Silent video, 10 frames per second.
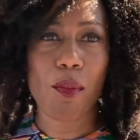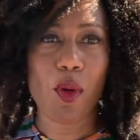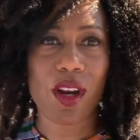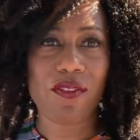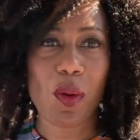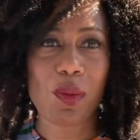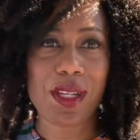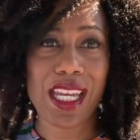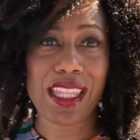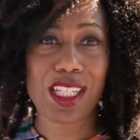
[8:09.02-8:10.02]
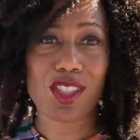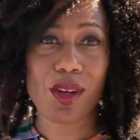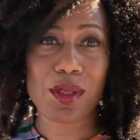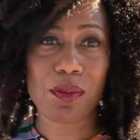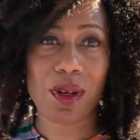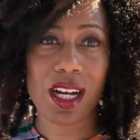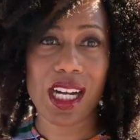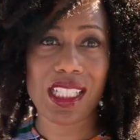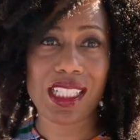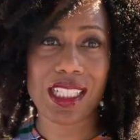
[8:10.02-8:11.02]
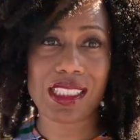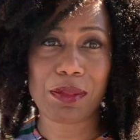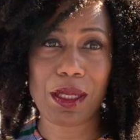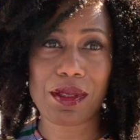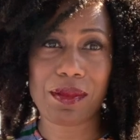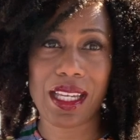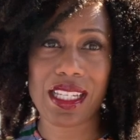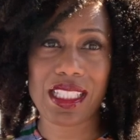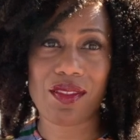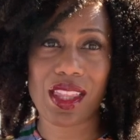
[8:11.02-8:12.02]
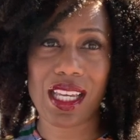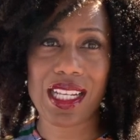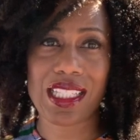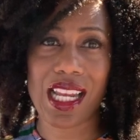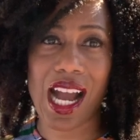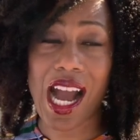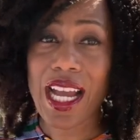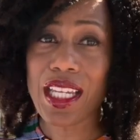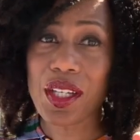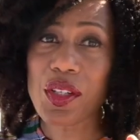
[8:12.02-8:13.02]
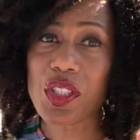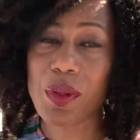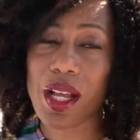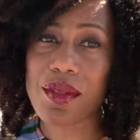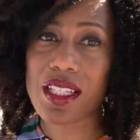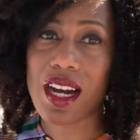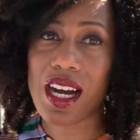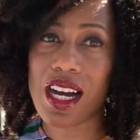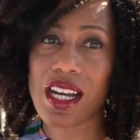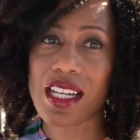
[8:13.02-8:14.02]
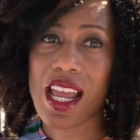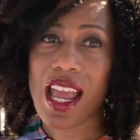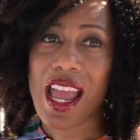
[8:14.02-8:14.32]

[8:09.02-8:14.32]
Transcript: More info will be in the description box. I'll put up some links to the things that I used while I was gone.